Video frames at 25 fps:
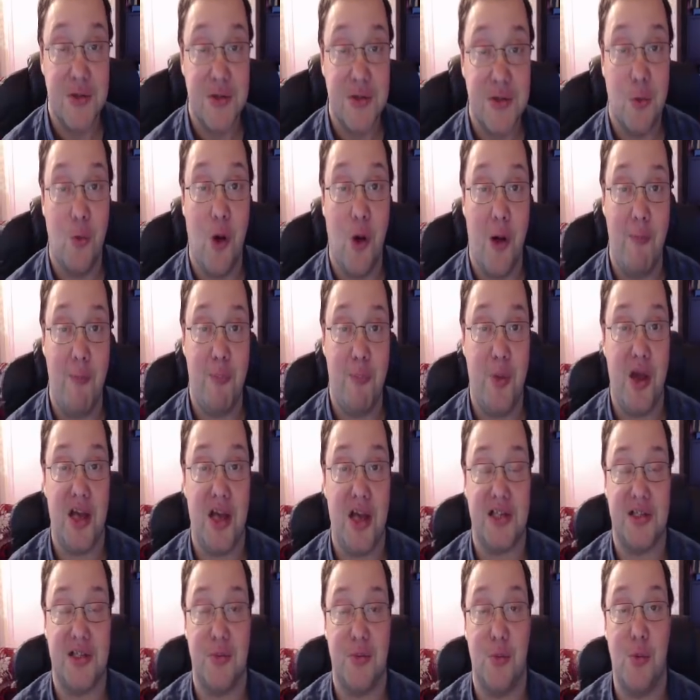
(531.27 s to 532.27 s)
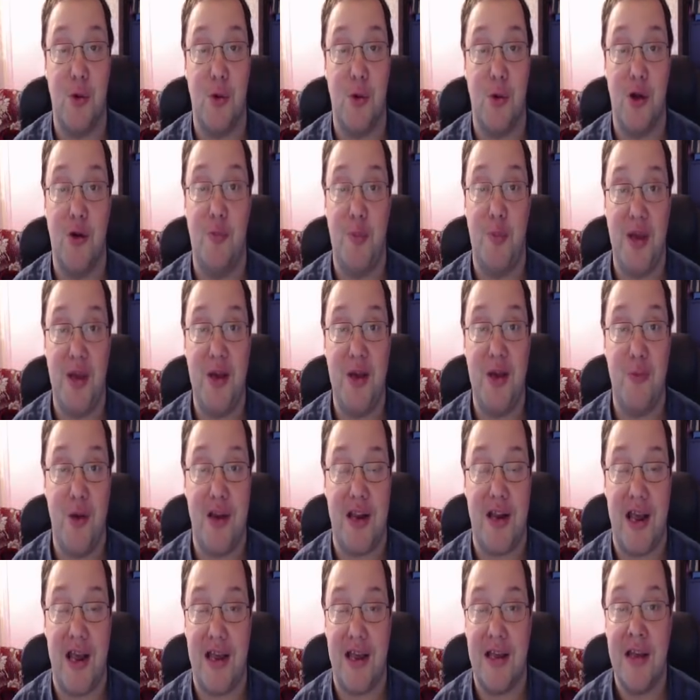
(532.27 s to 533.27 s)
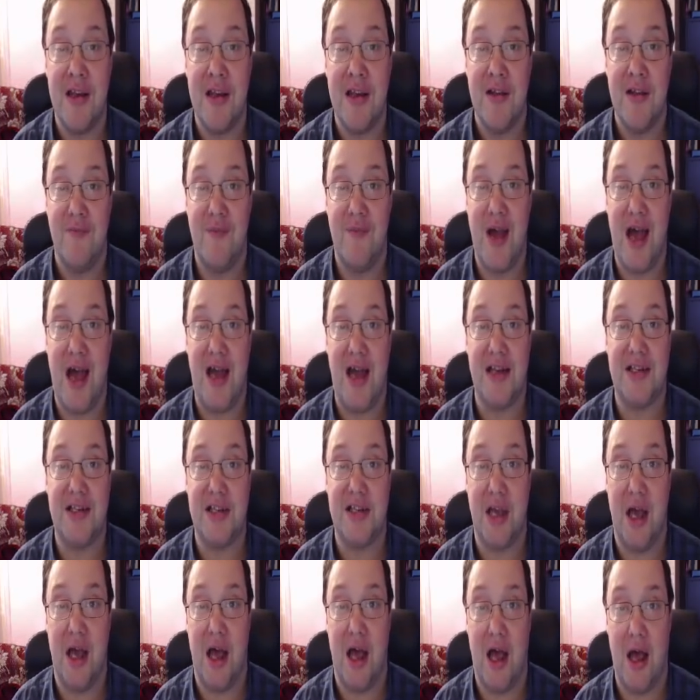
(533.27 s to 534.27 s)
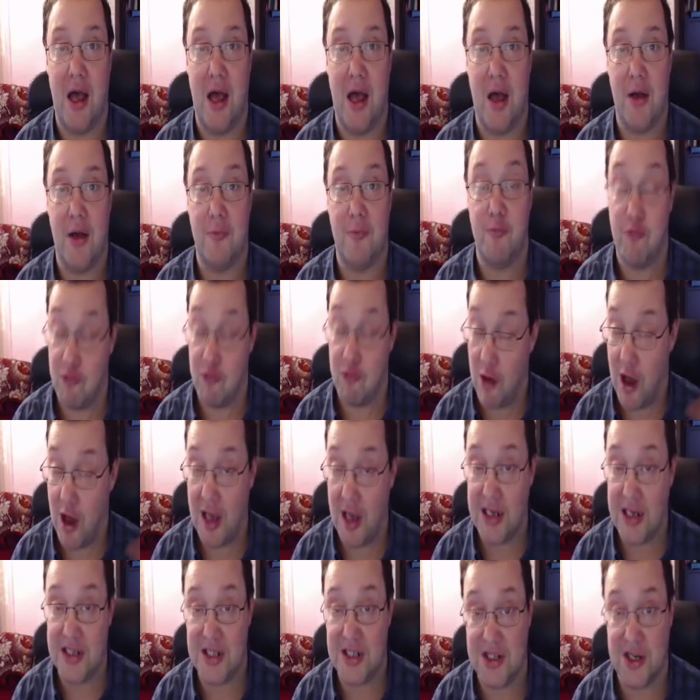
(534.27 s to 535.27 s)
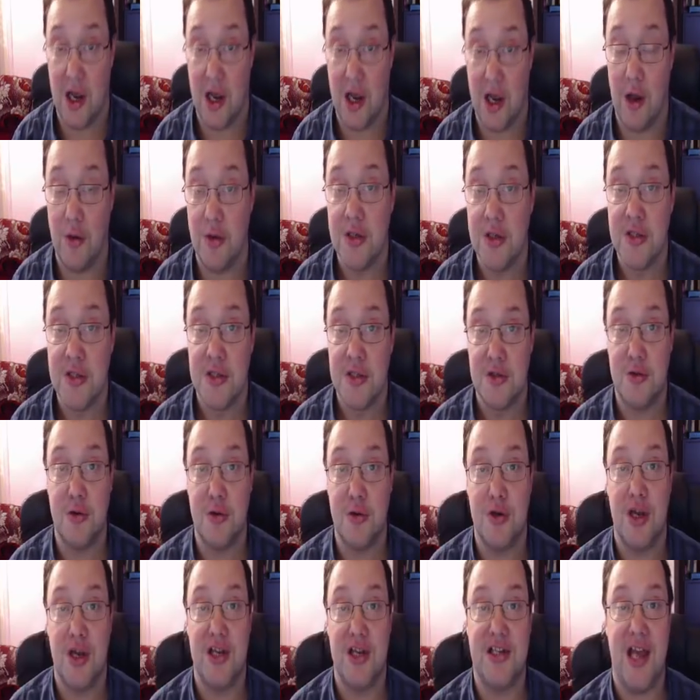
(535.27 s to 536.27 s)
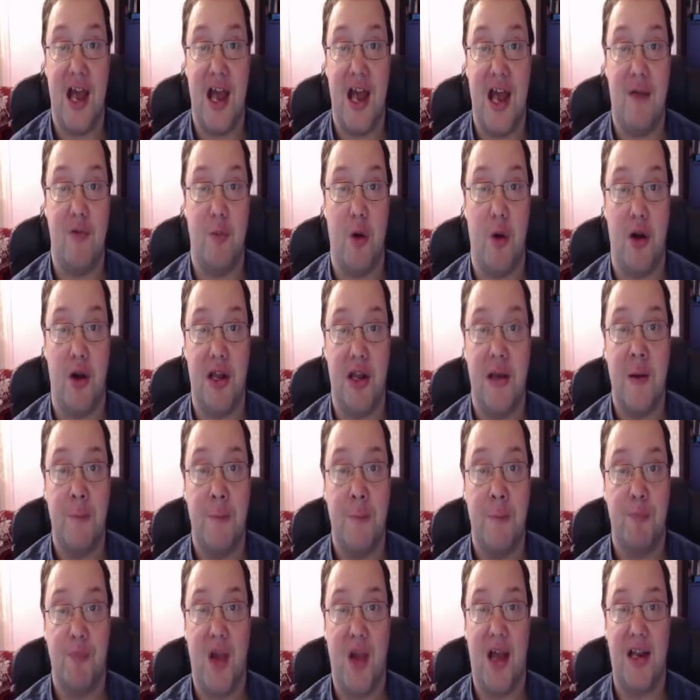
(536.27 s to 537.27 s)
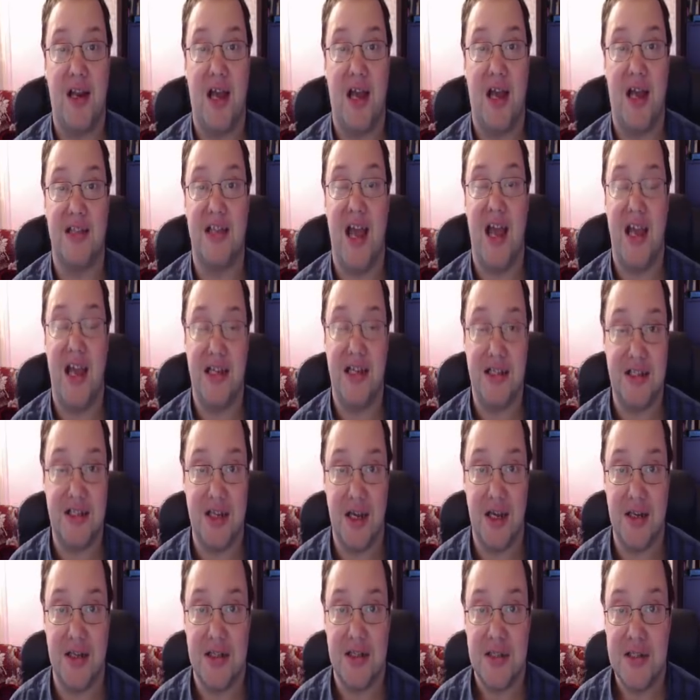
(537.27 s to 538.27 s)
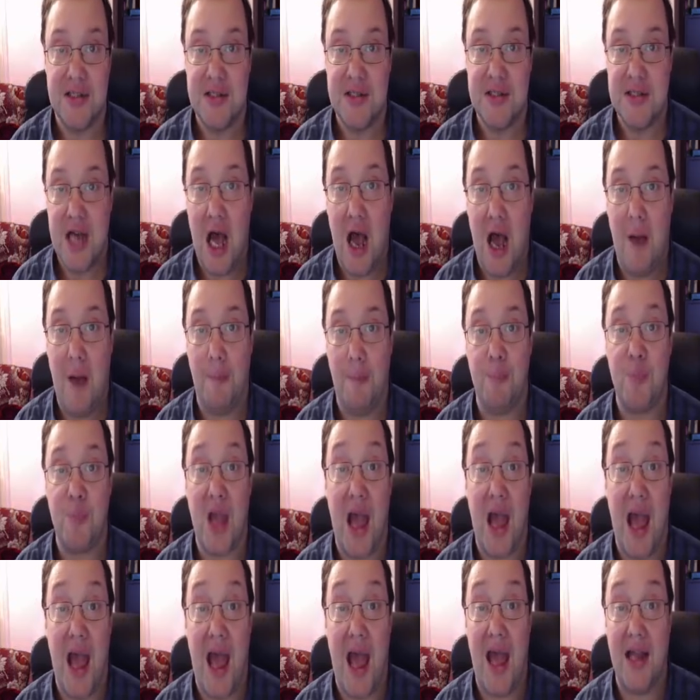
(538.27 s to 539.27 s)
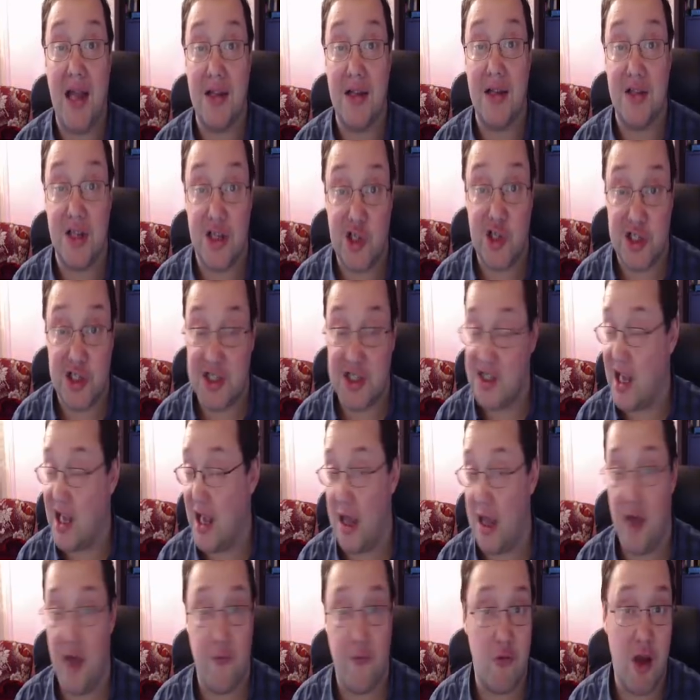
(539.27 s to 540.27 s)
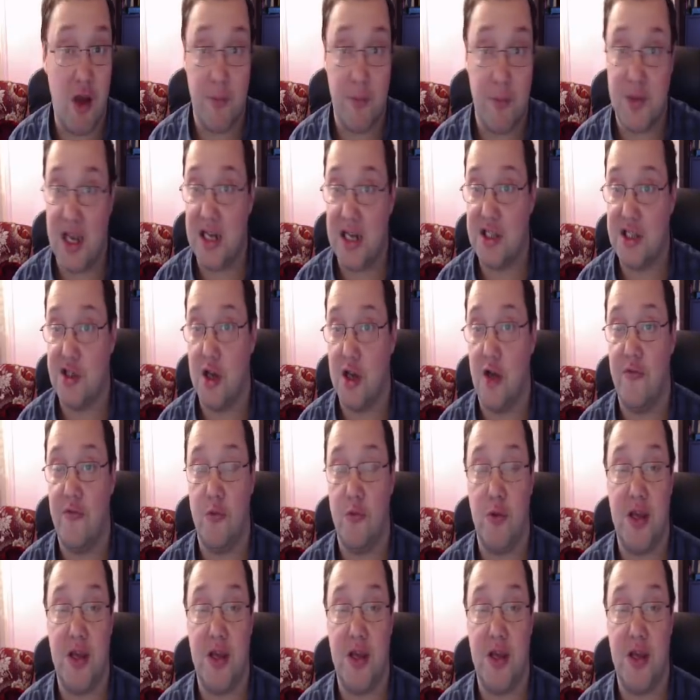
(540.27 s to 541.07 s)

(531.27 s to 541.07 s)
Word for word: one person will be winning that uh, prize. So good luck to everybody that has entered. Um, and uh, just say other updates over the